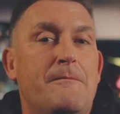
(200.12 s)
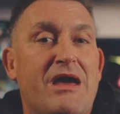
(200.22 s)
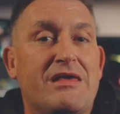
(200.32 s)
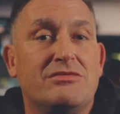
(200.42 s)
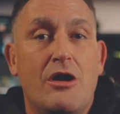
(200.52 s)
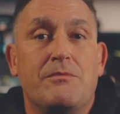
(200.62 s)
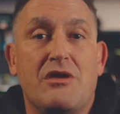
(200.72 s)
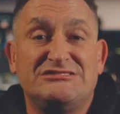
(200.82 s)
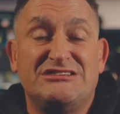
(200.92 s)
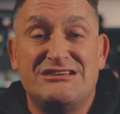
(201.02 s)
um, my thought
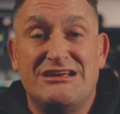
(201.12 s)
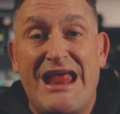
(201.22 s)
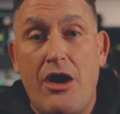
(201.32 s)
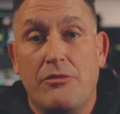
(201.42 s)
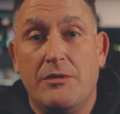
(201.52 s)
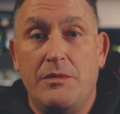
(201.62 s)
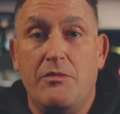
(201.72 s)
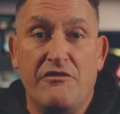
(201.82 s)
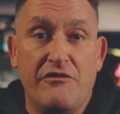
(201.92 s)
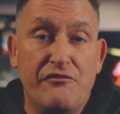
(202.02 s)
process on how I'm gonna be
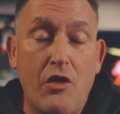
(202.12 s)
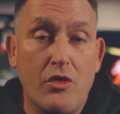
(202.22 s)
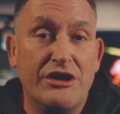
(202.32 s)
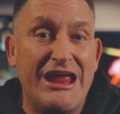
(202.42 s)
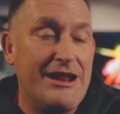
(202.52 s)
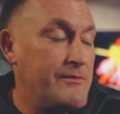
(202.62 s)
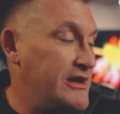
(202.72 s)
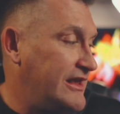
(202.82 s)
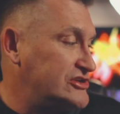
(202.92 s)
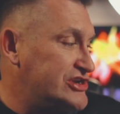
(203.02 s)
moving forward. And I'm
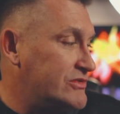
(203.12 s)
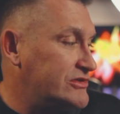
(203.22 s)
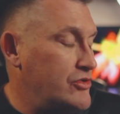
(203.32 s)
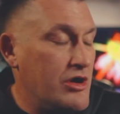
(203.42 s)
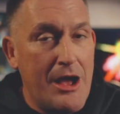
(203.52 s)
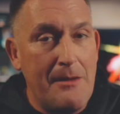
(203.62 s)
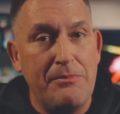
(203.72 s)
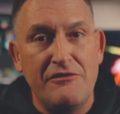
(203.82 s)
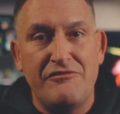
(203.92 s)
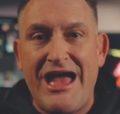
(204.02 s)
gonna share with you a
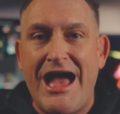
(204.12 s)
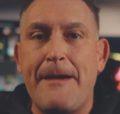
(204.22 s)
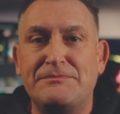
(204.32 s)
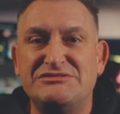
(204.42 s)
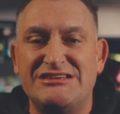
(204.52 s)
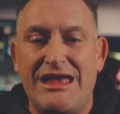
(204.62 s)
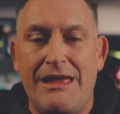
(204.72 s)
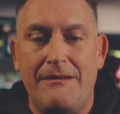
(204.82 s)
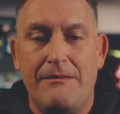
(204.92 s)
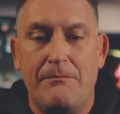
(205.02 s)
couple of apps
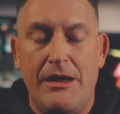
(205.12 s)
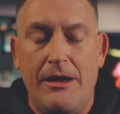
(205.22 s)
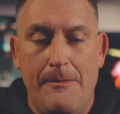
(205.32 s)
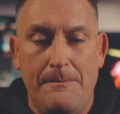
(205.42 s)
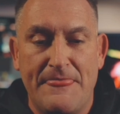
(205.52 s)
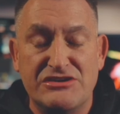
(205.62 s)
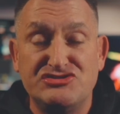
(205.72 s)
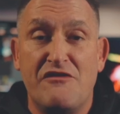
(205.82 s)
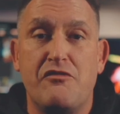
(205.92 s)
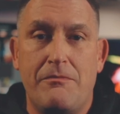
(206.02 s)
and um,
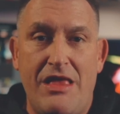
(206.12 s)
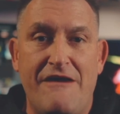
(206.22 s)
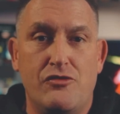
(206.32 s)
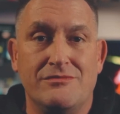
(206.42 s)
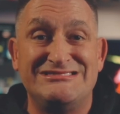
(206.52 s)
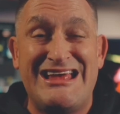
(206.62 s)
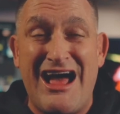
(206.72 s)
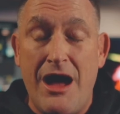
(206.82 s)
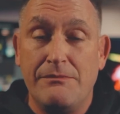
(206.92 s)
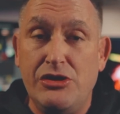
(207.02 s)
software platforms
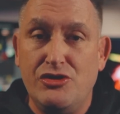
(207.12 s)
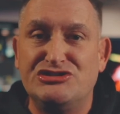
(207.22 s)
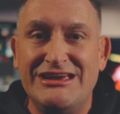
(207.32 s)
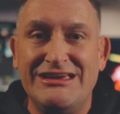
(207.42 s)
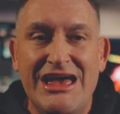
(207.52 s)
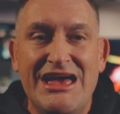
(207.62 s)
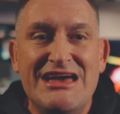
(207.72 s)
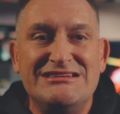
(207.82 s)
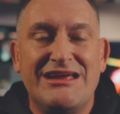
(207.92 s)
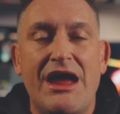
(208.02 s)
that I'm using
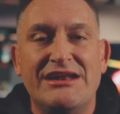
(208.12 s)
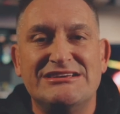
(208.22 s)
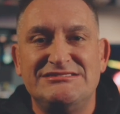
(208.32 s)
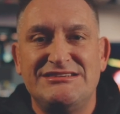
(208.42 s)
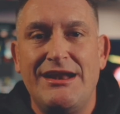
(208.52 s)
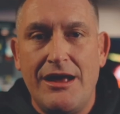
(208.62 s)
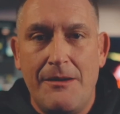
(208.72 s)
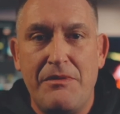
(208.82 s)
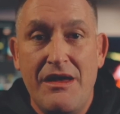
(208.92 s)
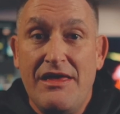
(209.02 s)
to kinda set
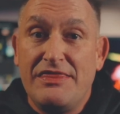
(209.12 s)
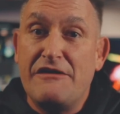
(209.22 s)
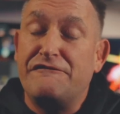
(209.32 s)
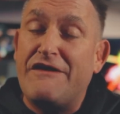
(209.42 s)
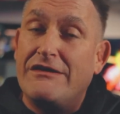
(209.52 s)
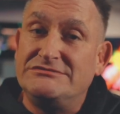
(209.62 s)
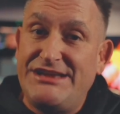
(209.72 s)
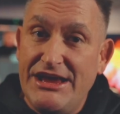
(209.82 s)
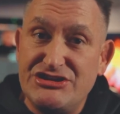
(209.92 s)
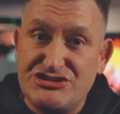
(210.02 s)
up the
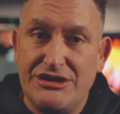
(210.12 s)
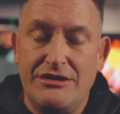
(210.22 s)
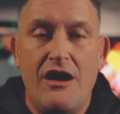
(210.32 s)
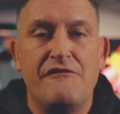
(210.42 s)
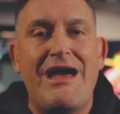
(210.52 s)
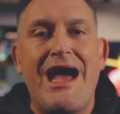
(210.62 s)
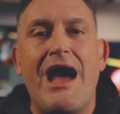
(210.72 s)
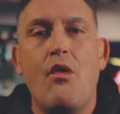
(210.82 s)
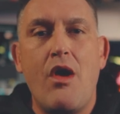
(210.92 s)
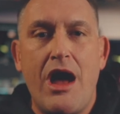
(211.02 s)
foundation of
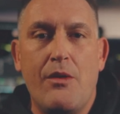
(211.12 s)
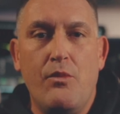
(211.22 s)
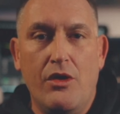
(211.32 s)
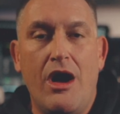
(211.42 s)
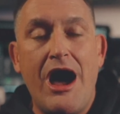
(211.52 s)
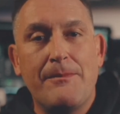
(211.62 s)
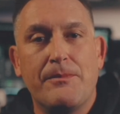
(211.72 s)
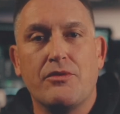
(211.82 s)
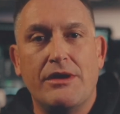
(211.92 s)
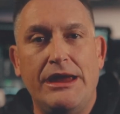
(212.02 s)
how I will
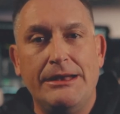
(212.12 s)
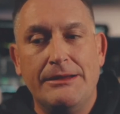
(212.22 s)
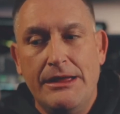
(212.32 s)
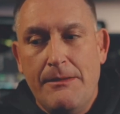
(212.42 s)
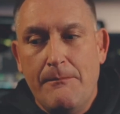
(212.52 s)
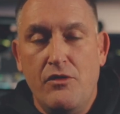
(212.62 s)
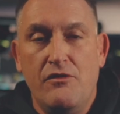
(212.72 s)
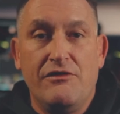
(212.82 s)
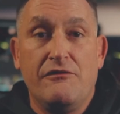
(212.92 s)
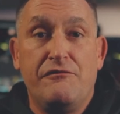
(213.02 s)
operate
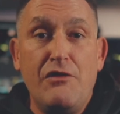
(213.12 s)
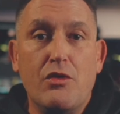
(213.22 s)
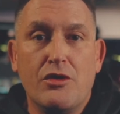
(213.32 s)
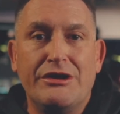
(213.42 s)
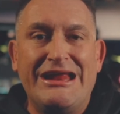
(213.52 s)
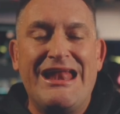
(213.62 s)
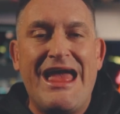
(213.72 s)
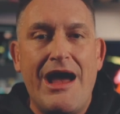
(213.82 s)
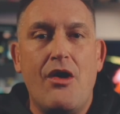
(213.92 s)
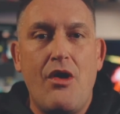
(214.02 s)
moving forward,
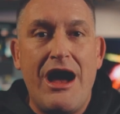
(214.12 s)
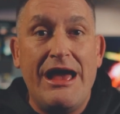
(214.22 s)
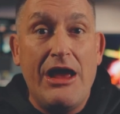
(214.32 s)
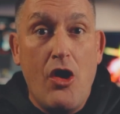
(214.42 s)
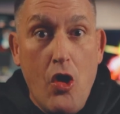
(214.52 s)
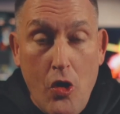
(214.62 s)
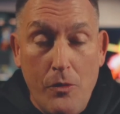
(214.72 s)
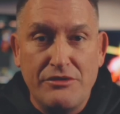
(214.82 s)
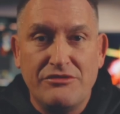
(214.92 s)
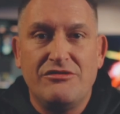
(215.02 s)
and how I
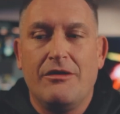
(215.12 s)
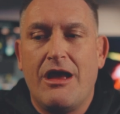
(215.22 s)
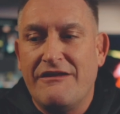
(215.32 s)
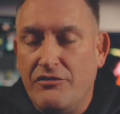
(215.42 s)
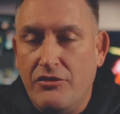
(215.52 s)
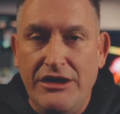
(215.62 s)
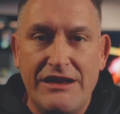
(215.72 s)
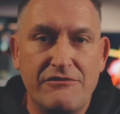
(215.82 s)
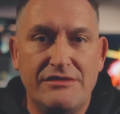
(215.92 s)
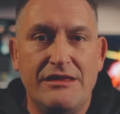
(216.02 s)
hope to kind of
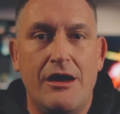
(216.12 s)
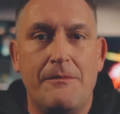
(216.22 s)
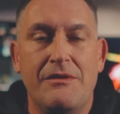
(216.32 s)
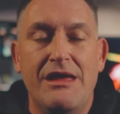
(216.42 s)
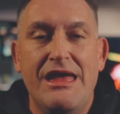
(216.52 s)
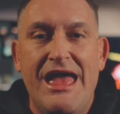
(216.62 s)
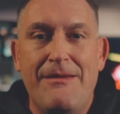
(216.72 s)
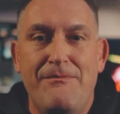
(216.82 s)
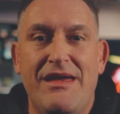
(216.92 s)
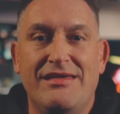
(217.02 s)
clean everything up
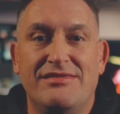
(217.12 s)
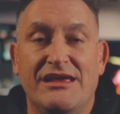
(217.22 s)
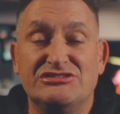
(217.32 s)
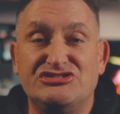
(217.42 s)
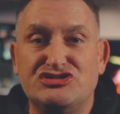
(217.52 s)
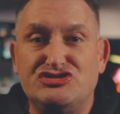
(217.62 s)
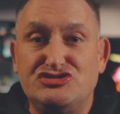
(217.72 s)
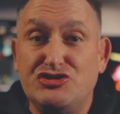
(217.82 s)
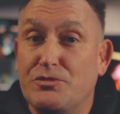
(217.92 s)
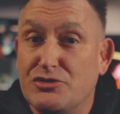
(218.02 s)
and make things
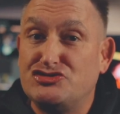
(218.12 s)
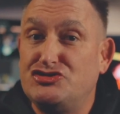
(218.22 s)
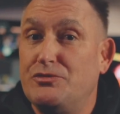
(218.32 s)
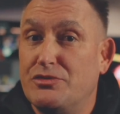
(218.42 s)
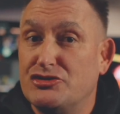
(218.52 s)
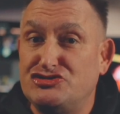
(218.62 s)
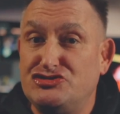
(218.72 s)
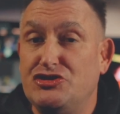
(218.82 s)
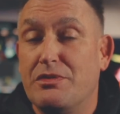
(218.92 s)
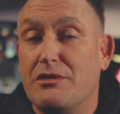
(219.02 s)
super, super,
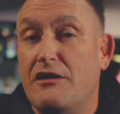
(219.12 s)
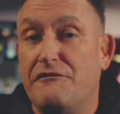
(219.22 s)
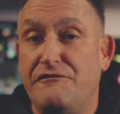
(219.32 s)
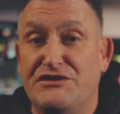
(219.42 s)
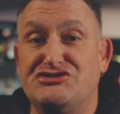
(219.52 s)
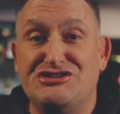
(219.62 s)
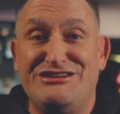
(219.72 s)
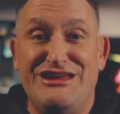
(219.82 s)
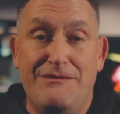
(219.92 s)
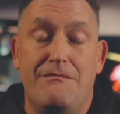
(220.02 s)
super
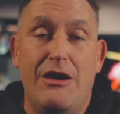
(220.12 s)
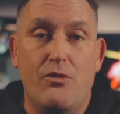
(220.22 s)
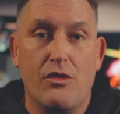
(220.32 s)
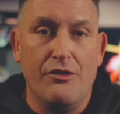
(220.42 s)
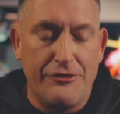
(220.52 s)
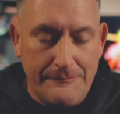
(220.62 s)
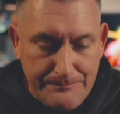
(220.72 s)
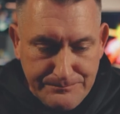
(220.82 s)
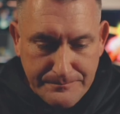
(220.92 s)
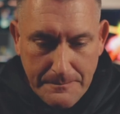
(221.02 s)
efficient in my world.